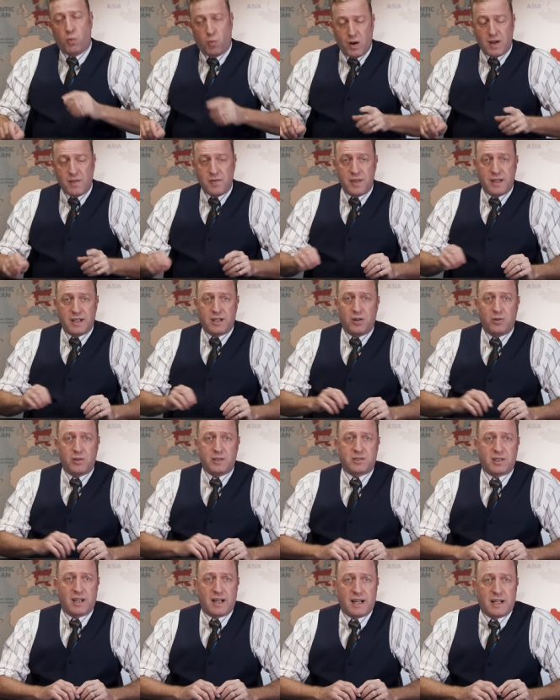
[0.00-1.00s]
when they go
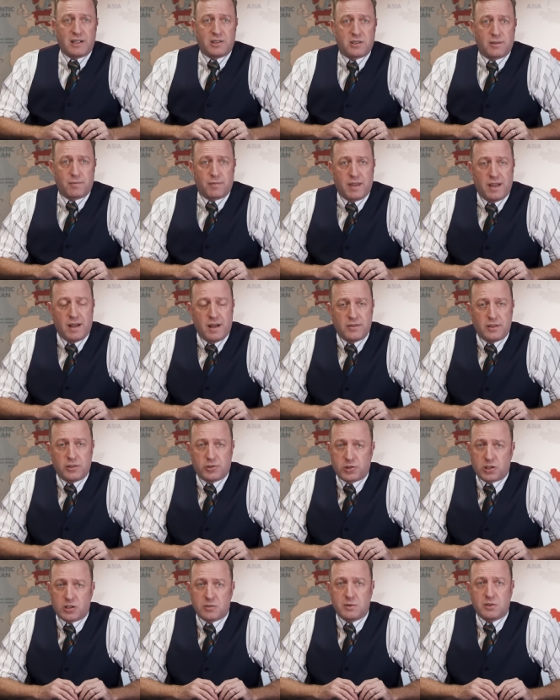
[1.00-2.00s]
into action, the
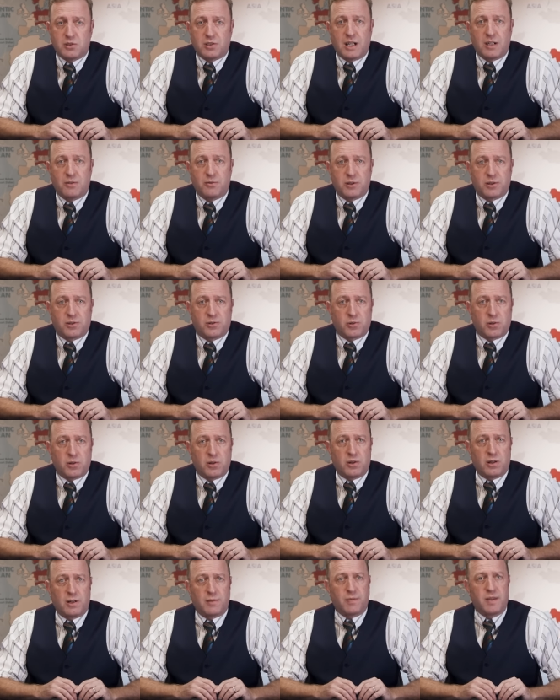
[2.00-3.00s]
Germans have
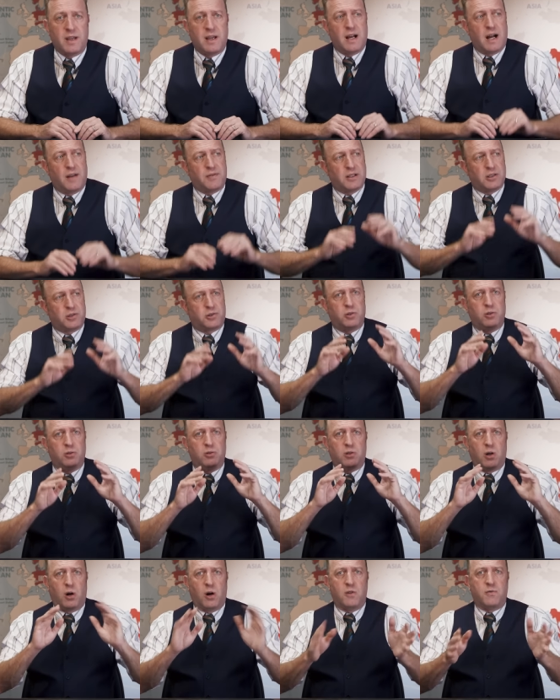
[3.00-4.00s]
withdrawn, and they
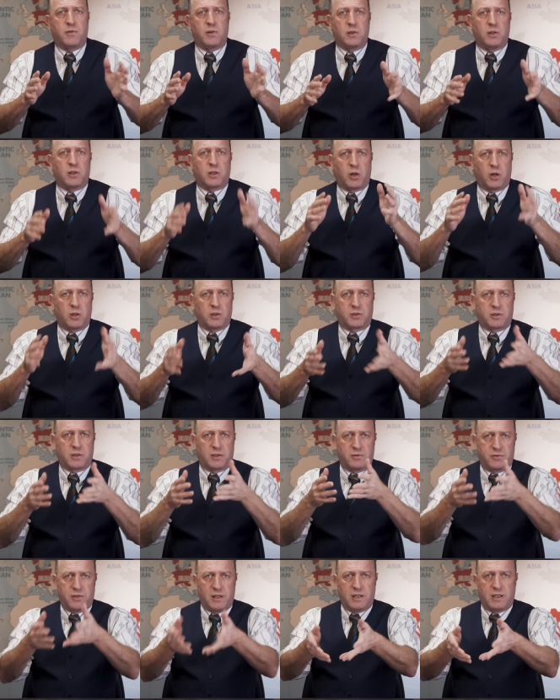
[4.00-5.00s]
soon overlook
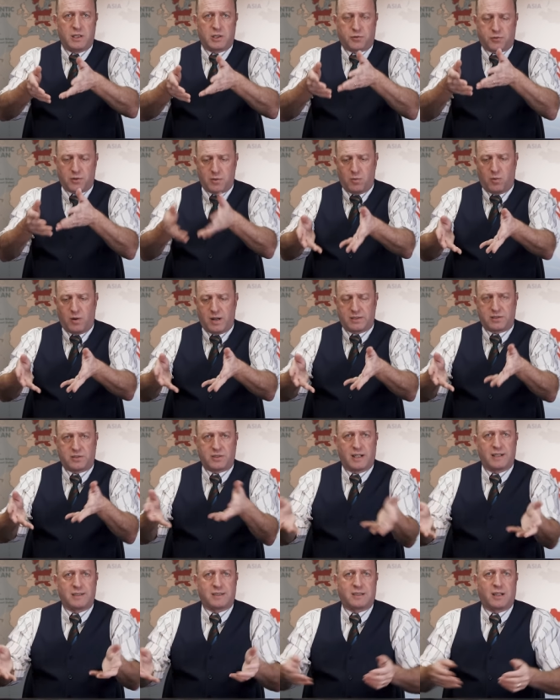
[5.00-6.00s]
Hürtgen village from
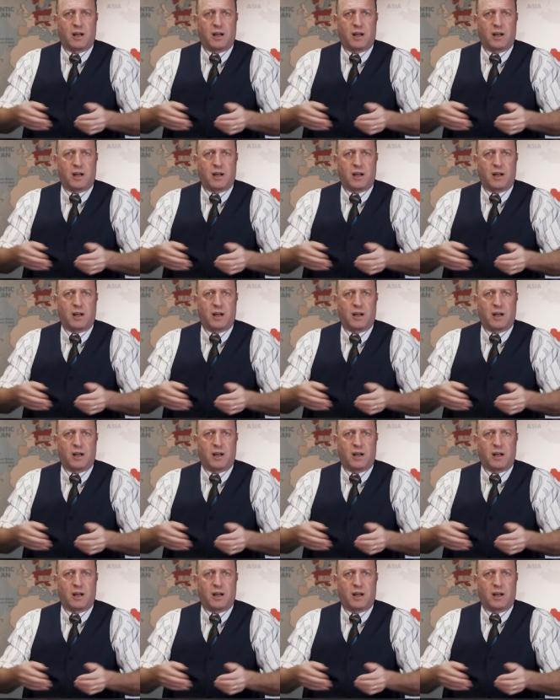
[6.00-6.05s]
west and